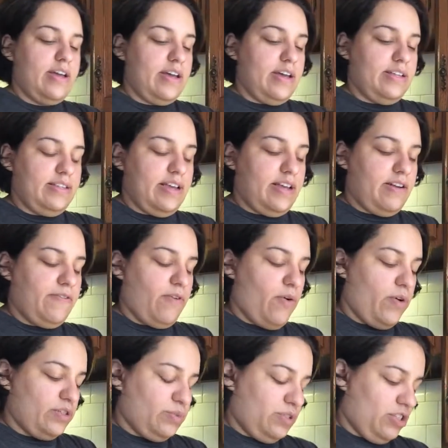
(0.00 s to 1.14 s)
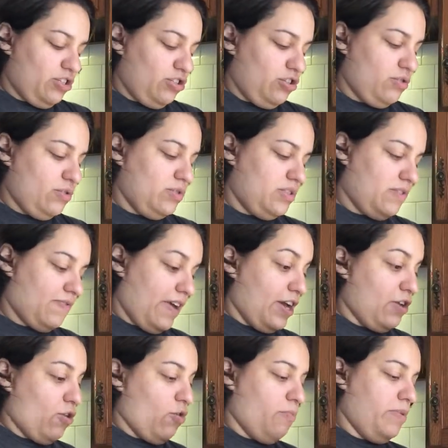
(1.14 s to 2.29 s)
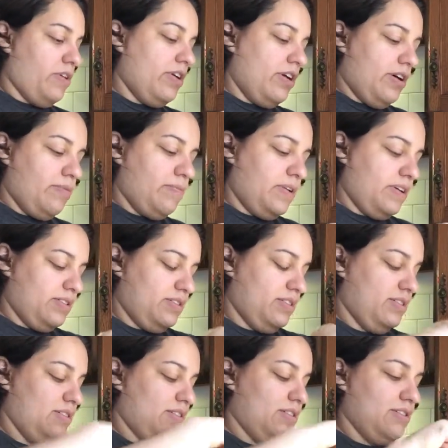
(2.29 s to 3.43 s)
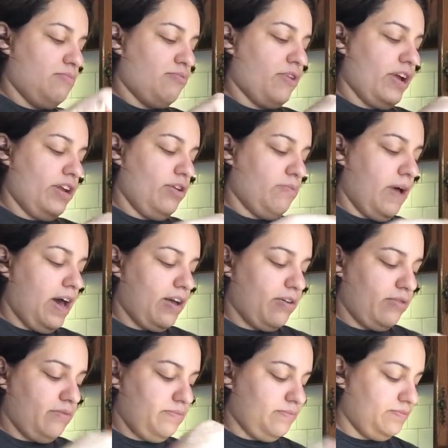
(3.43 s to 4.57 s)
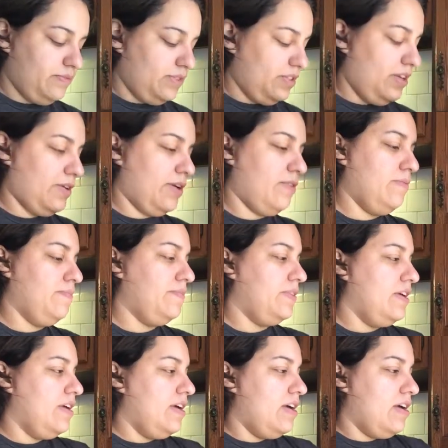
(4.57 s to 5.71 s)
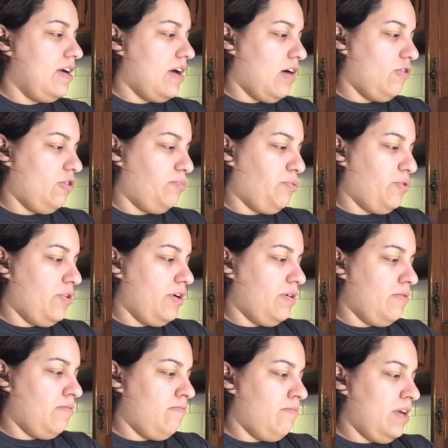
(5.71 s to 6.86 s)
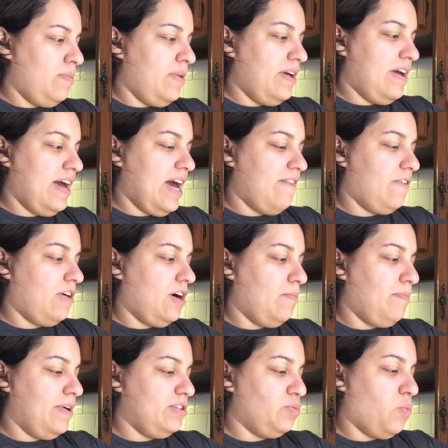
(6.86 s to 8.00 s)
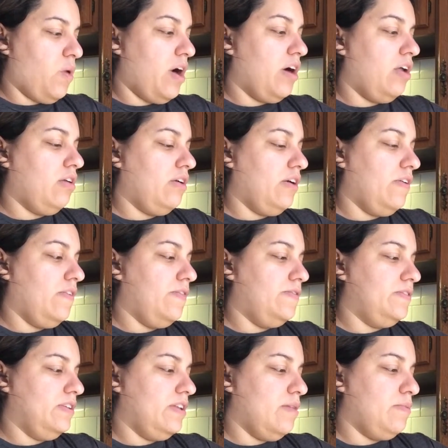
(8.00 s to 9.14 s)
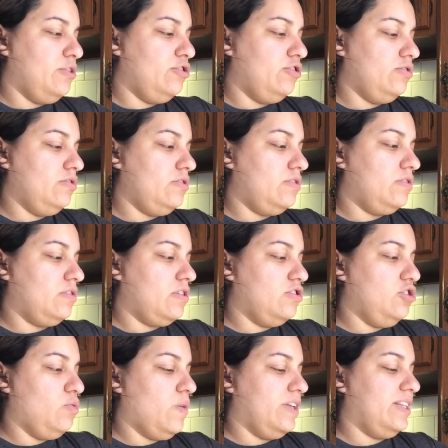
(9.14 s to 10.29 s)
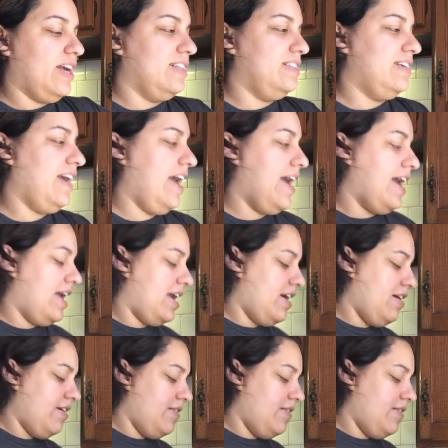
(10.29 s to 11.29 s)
And then, of course, with the juice, if I can open it up, because this is a brand new bottle. There you go. I'm going to put maybe a half a cup as well of the lemon juice, because you want that tang.